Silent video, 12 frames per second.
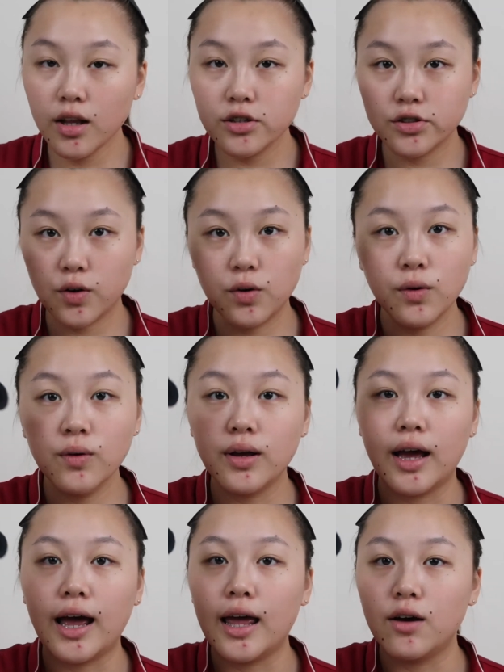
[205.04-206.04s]
So
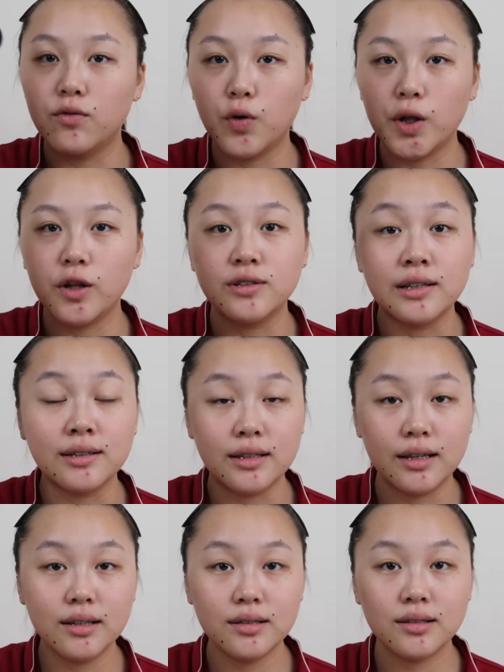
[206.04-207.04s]
I avoid using
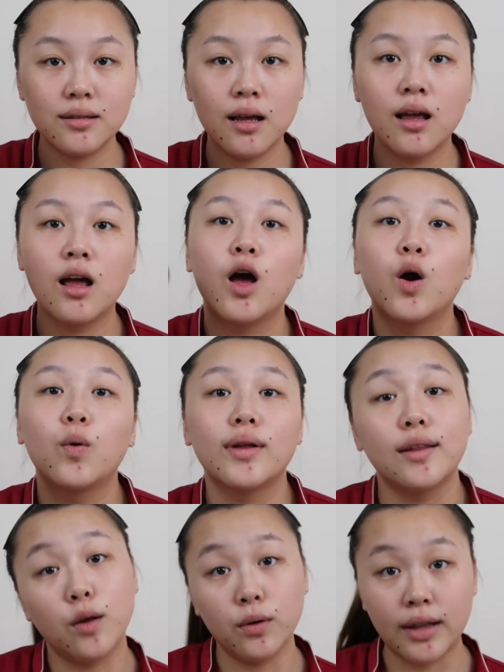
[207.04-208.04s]
this when
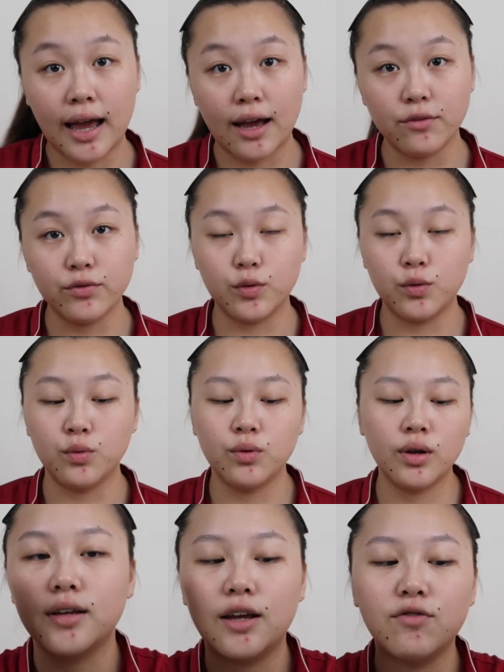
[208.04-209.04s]
I don't have to.
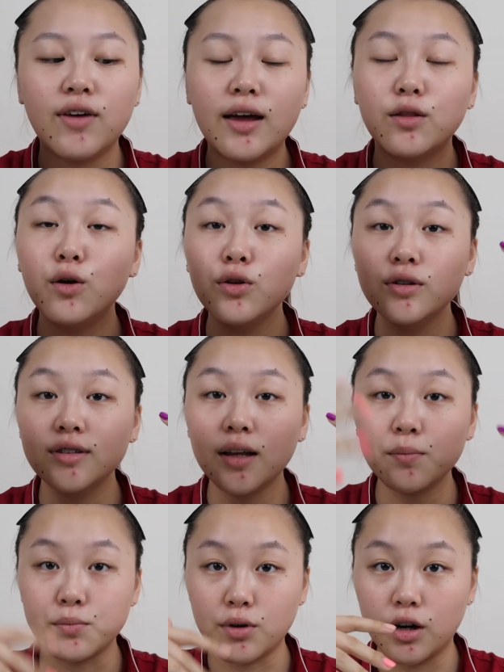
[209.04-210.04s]
If I don't use
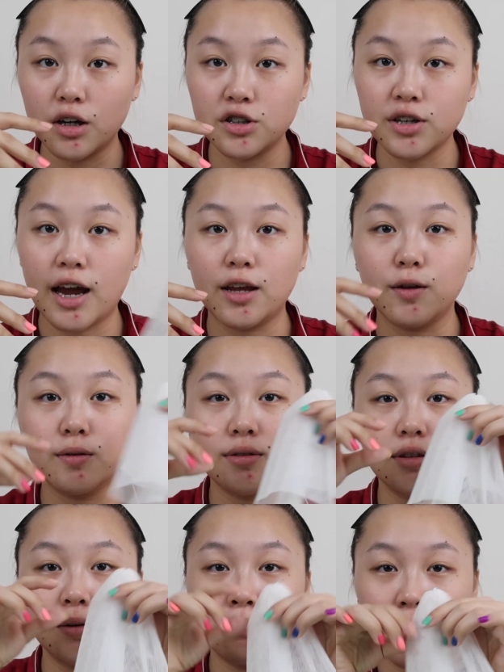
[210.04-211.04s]
that brush, I use
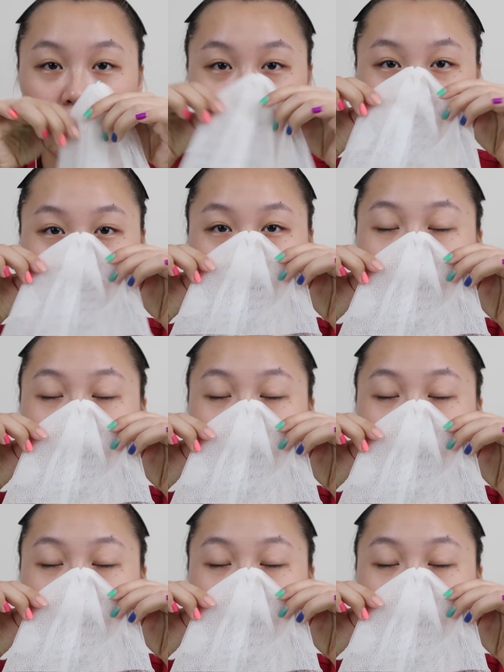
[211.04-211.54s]
the mesh.